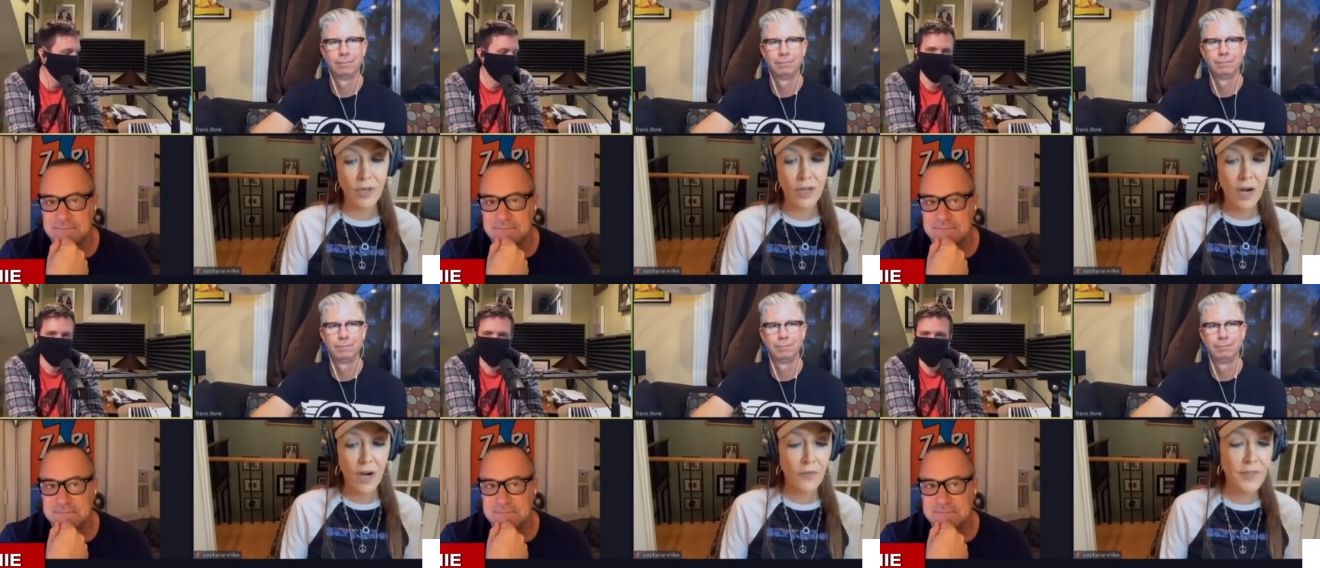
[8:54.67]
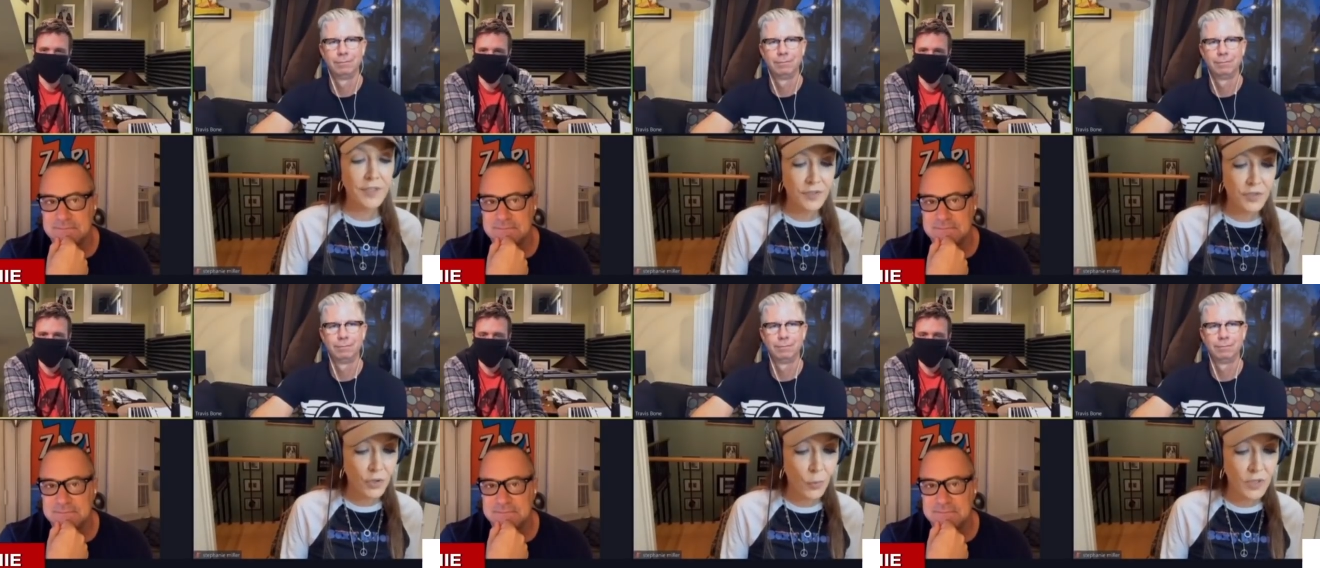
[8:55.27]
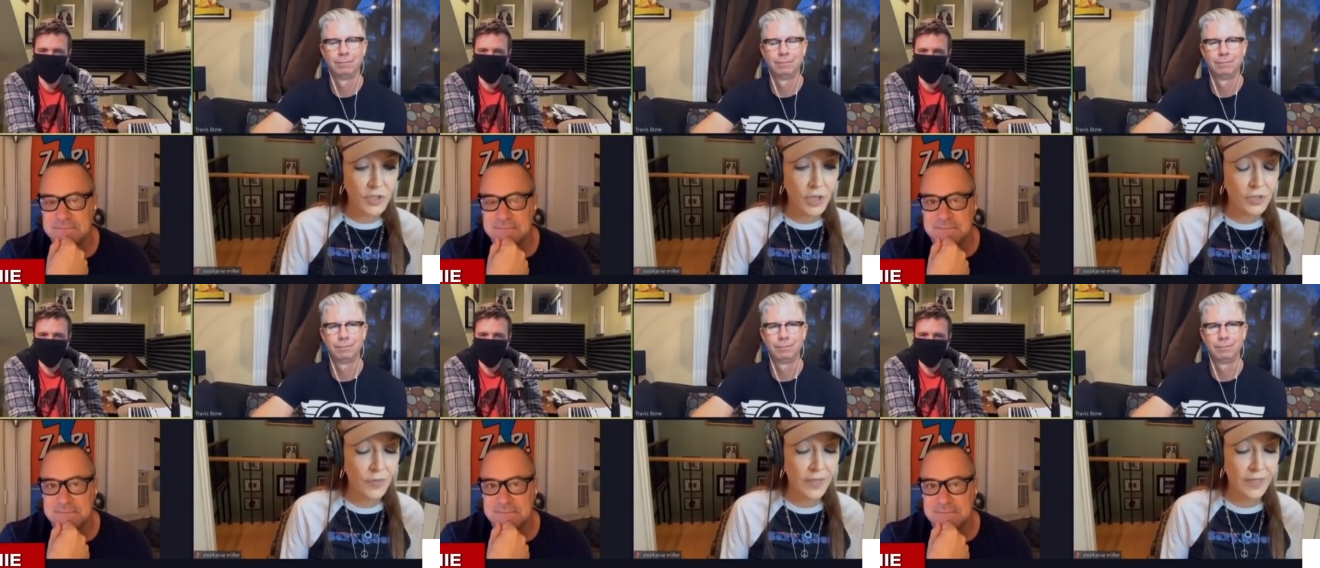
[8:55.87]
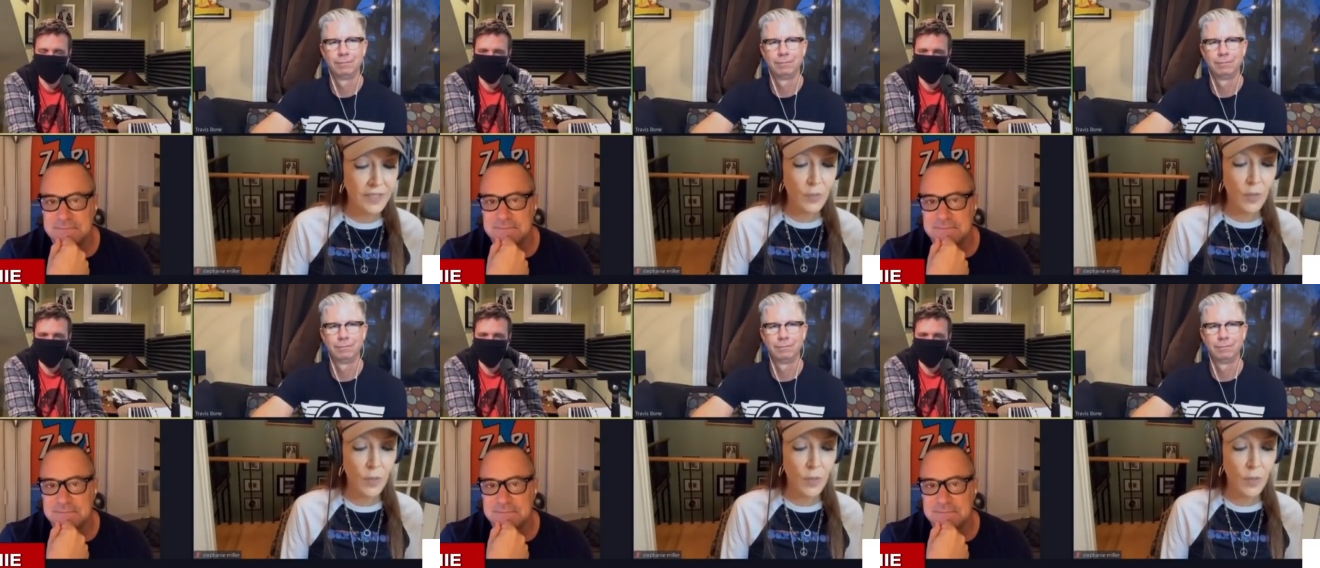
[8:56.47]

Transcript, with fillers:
Speaker 1: Our friend isn't sure what shot she'll get next week.